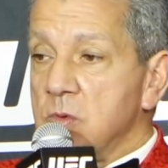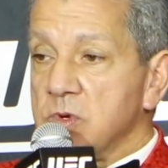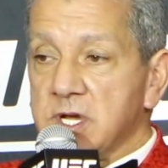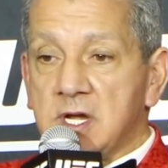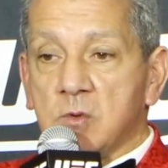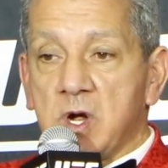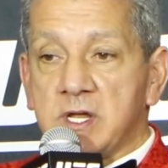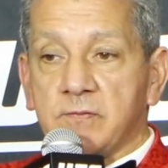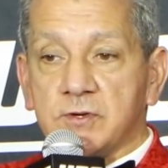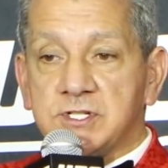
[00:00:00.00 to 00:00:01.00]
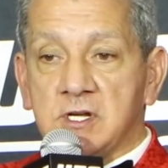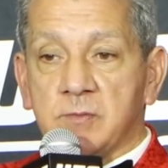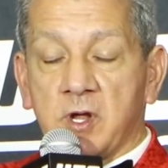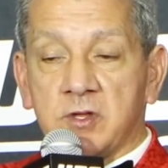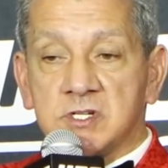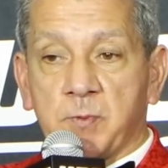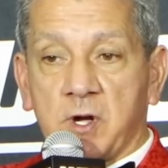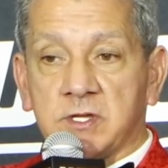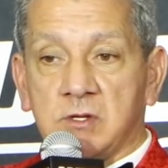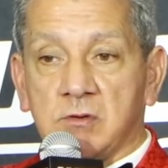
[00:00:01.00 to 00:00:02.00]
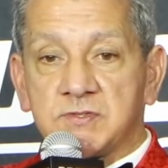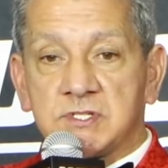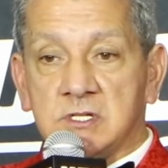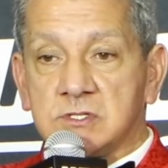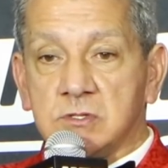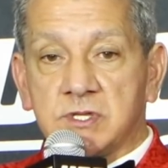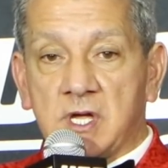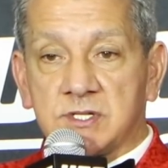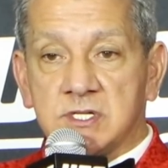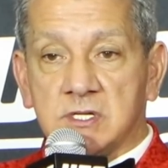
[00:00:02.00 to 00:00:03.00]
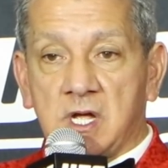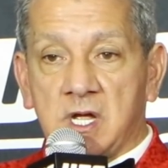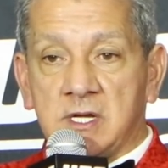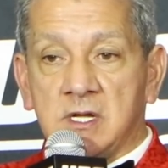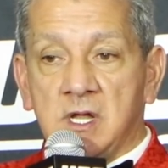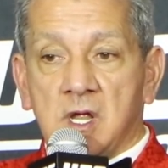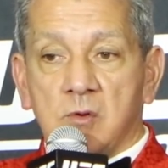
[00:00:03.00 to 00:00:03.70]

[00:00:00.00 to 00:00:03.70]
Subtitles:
When Dana White and the Fertitta brothers bought the UFC in 2009,